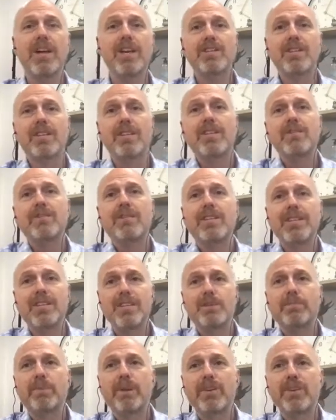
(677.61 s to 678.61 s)
So the
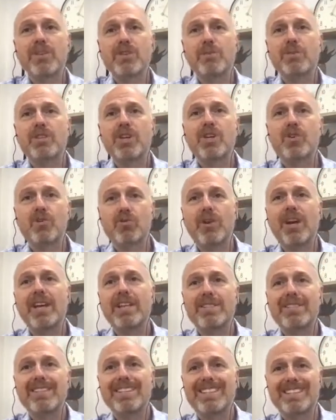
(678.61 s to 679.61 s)
experience was a
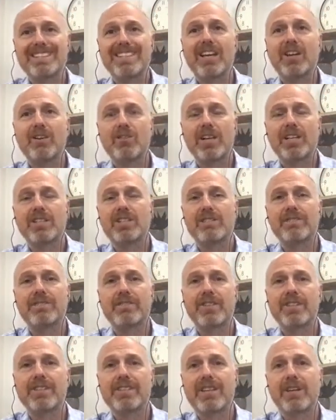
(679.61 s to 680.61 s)
great accelerator for
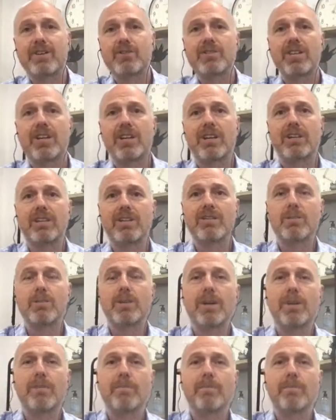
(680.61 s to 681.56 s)
the sales cycle as well.